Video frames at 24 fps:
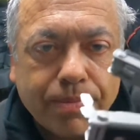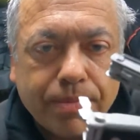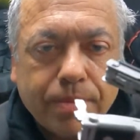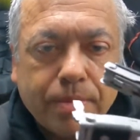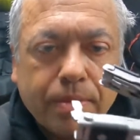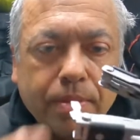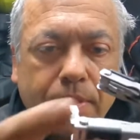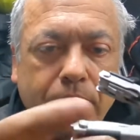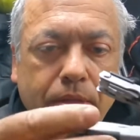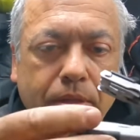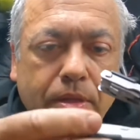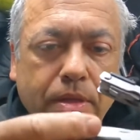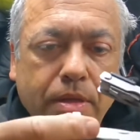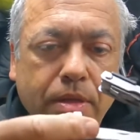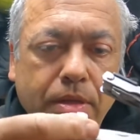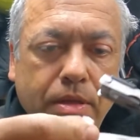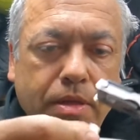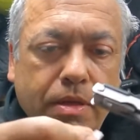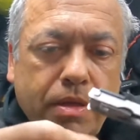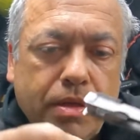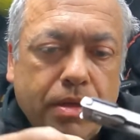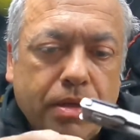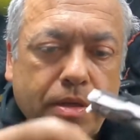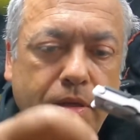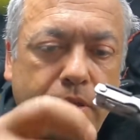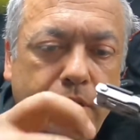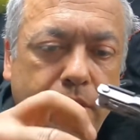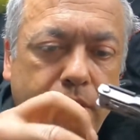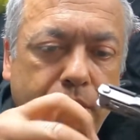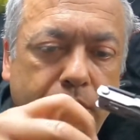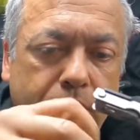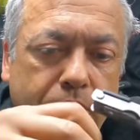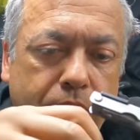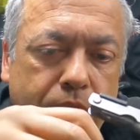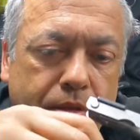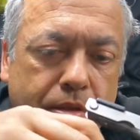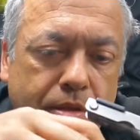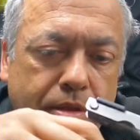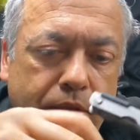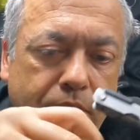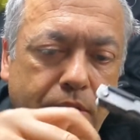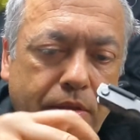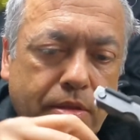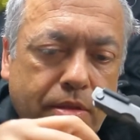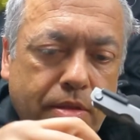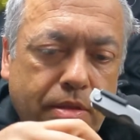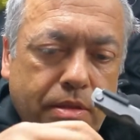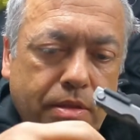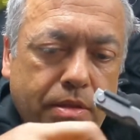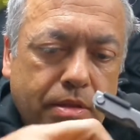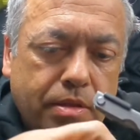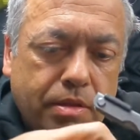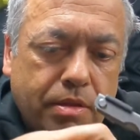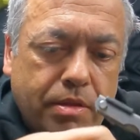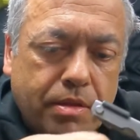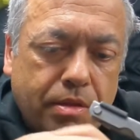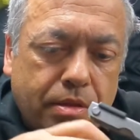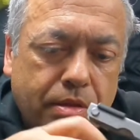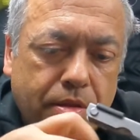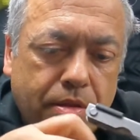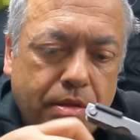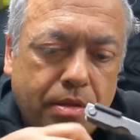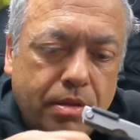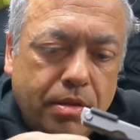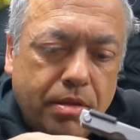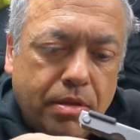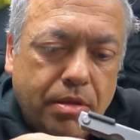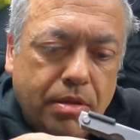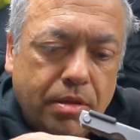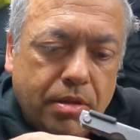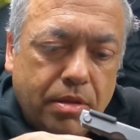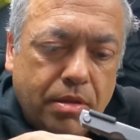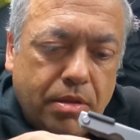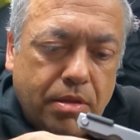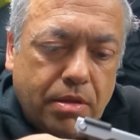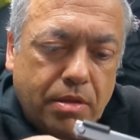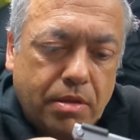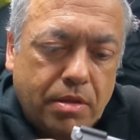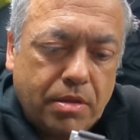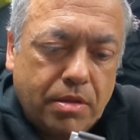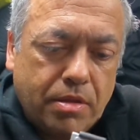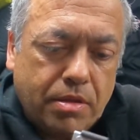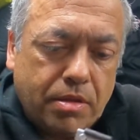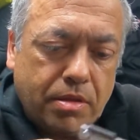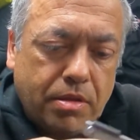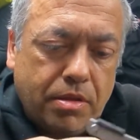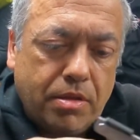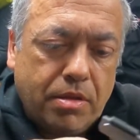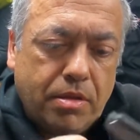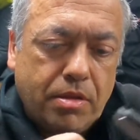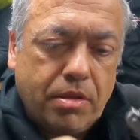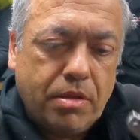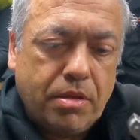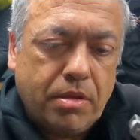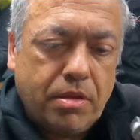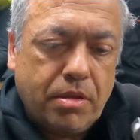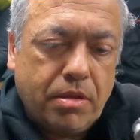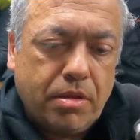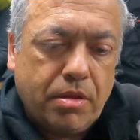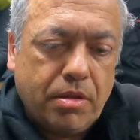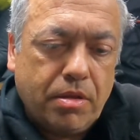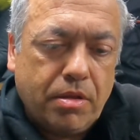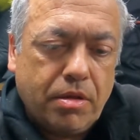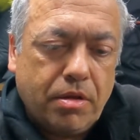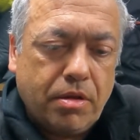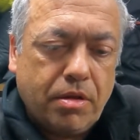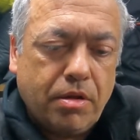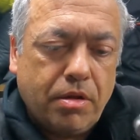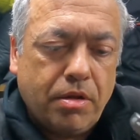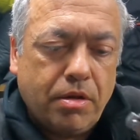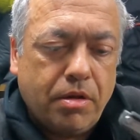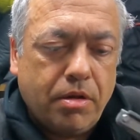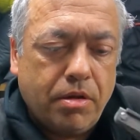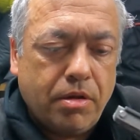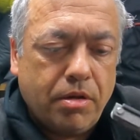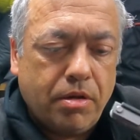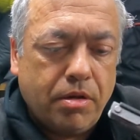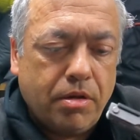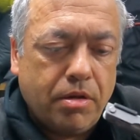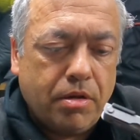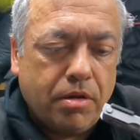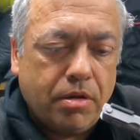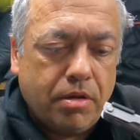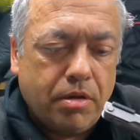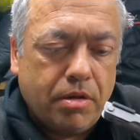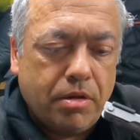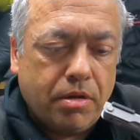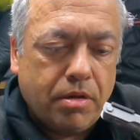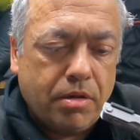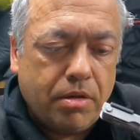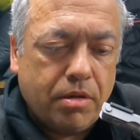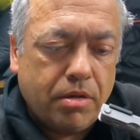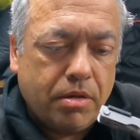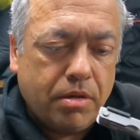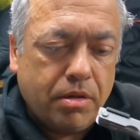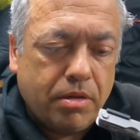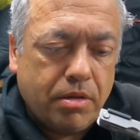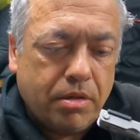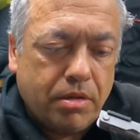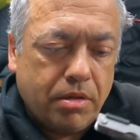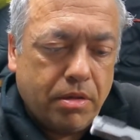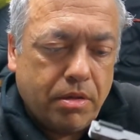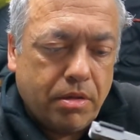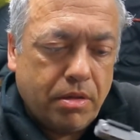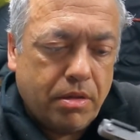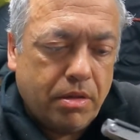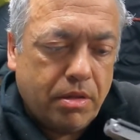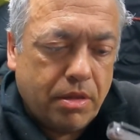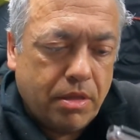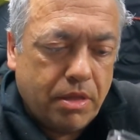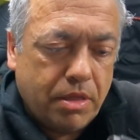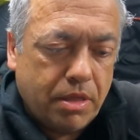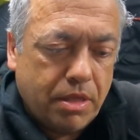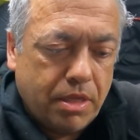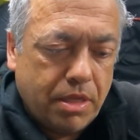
(no one is talking)